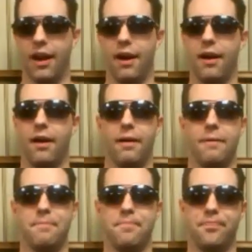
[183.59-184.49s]

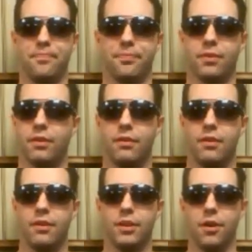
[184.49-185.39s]
Um,
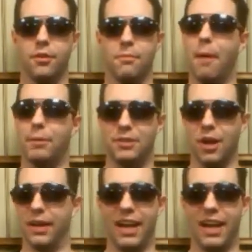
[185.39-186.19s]
you know, The Muppet Show.